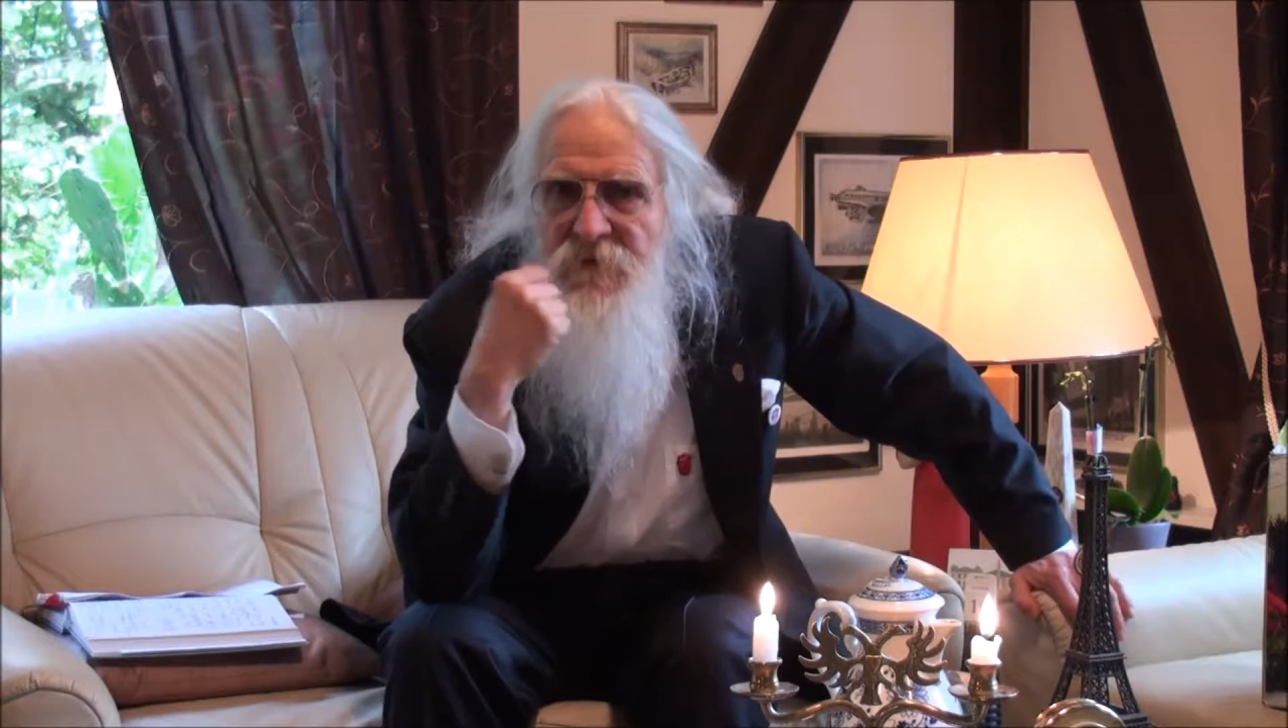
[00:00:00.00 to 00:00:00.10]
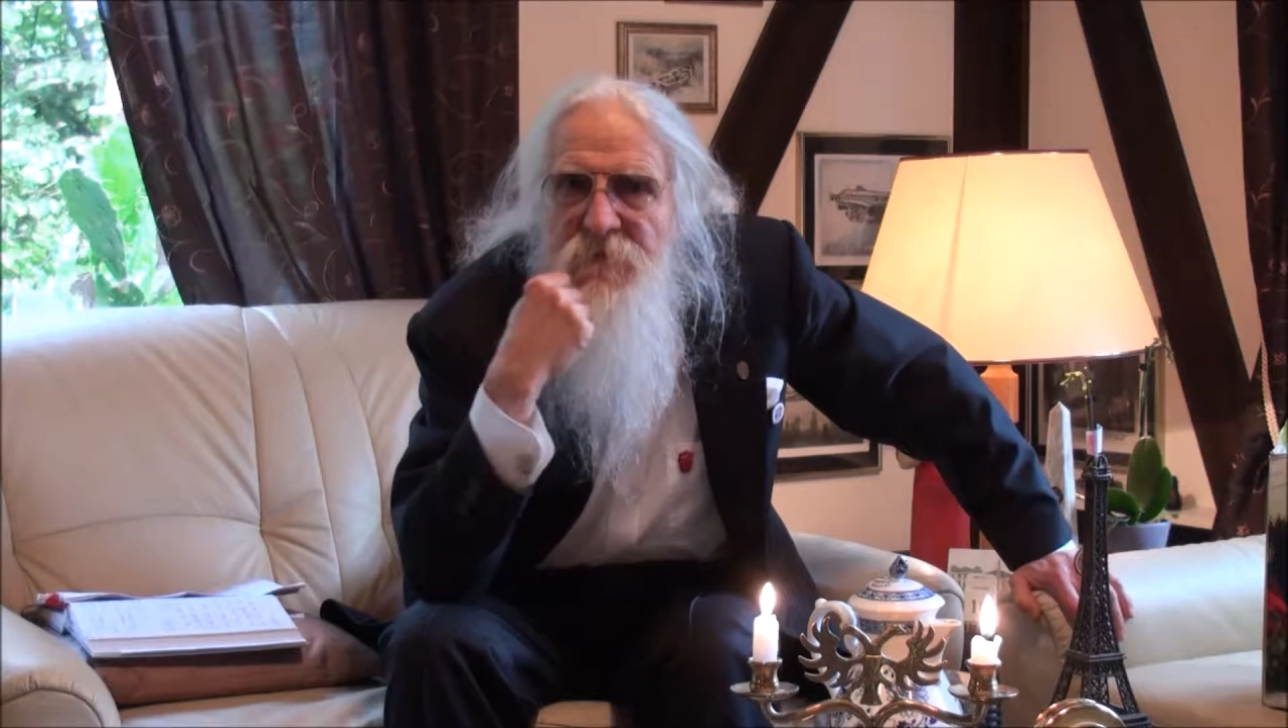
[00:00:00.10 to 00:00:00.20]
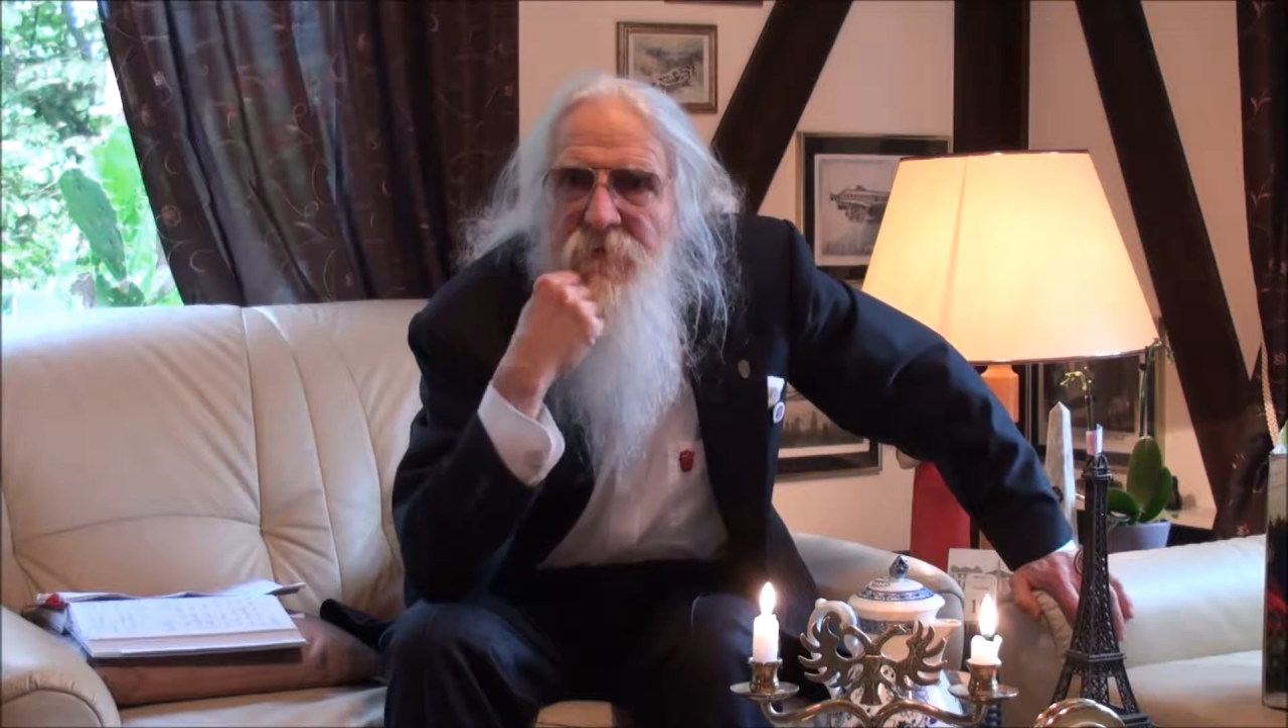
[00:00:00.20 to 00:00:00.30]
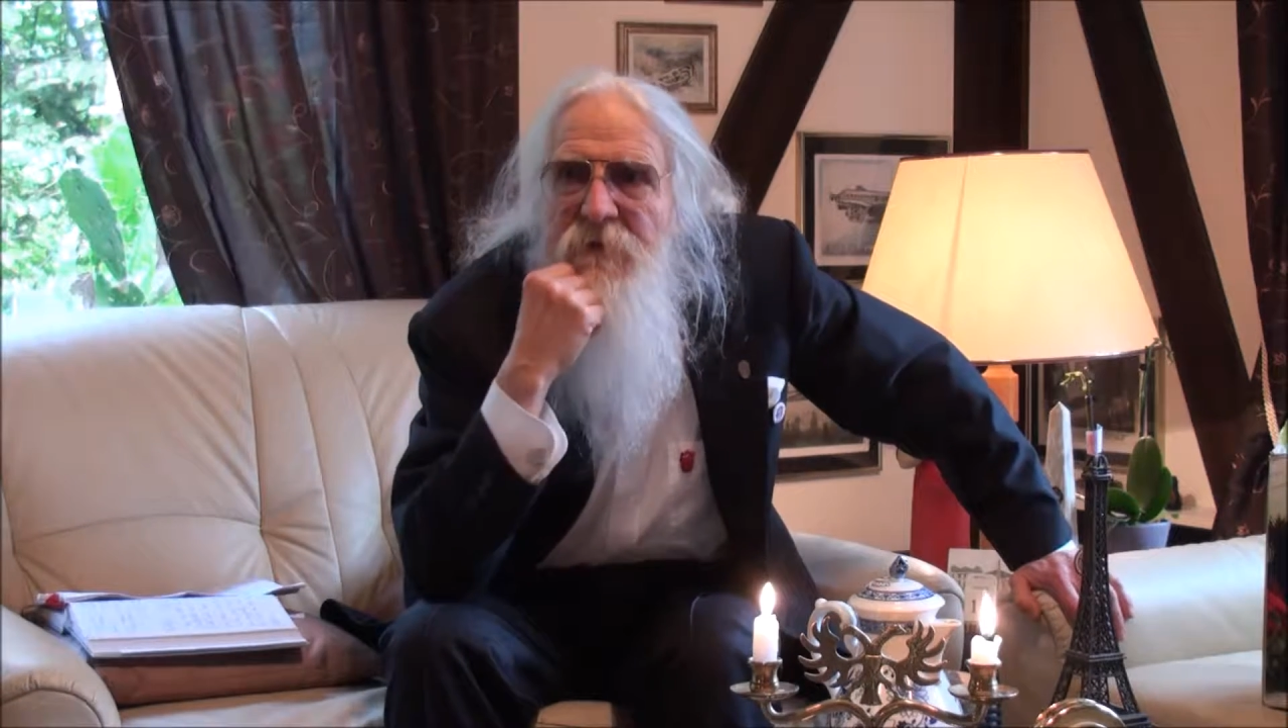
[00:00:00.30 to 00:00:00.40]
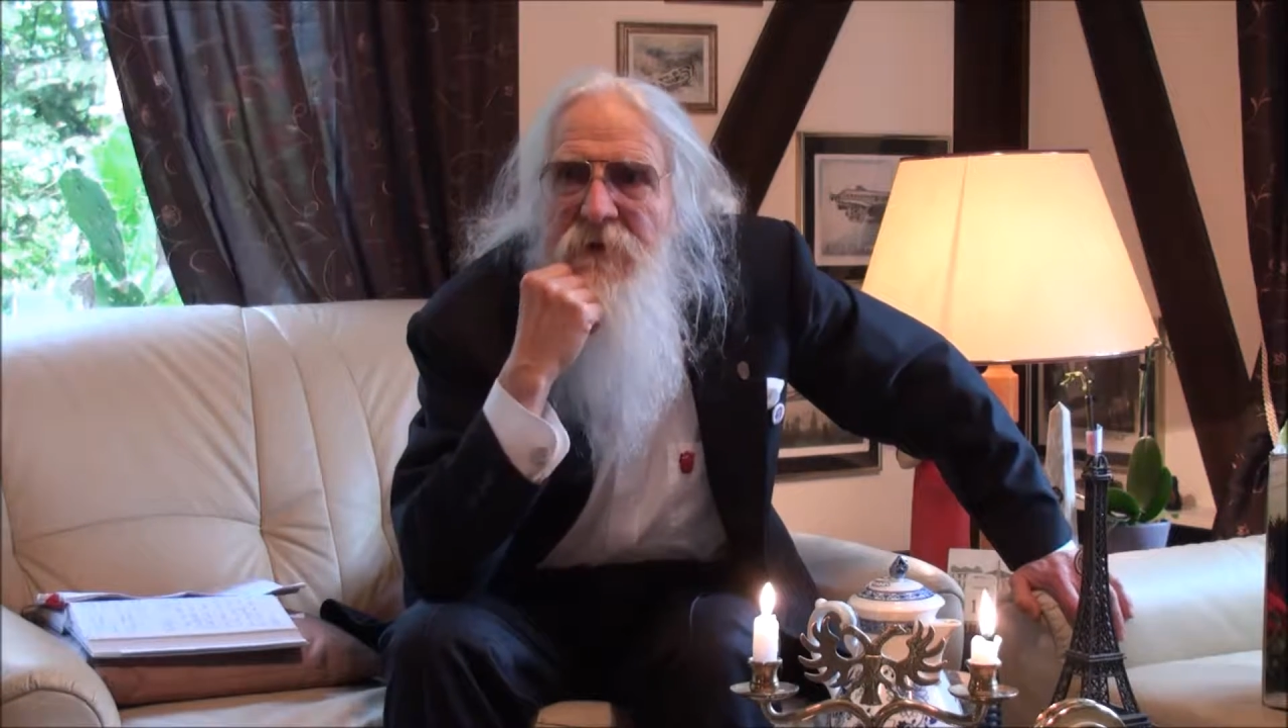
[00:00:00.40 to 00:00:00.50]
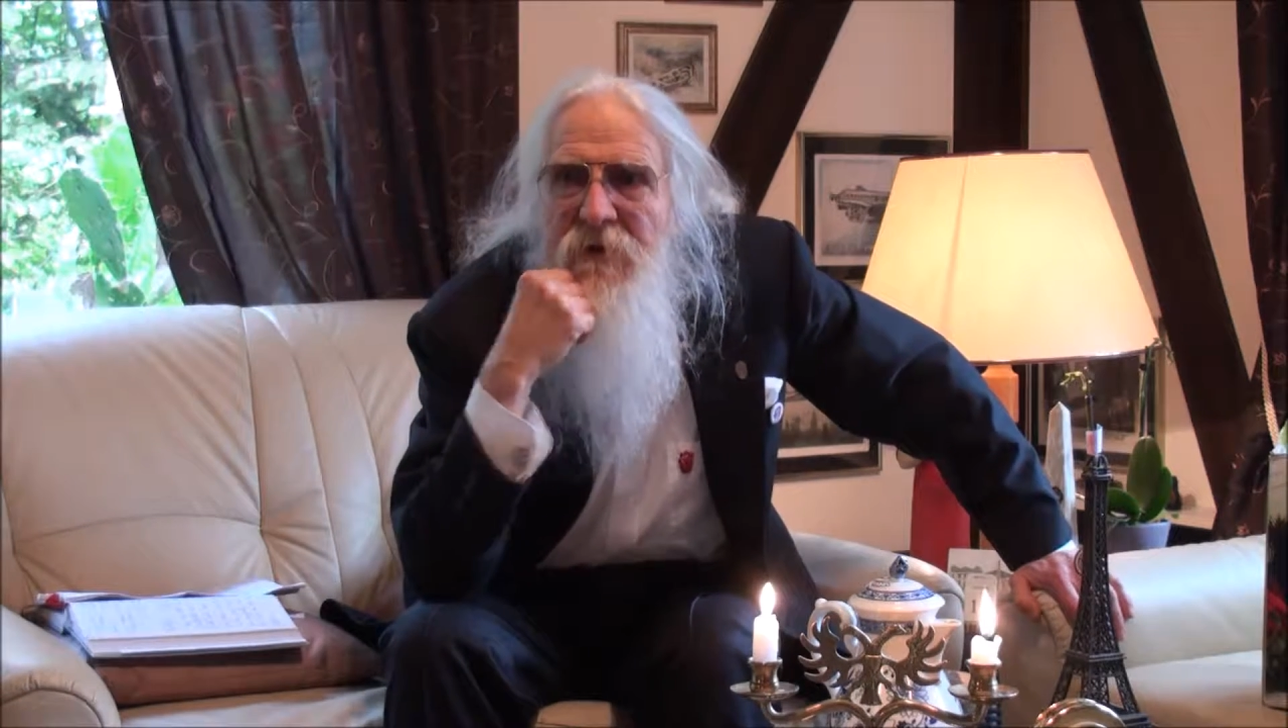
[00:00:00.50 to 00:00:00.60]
you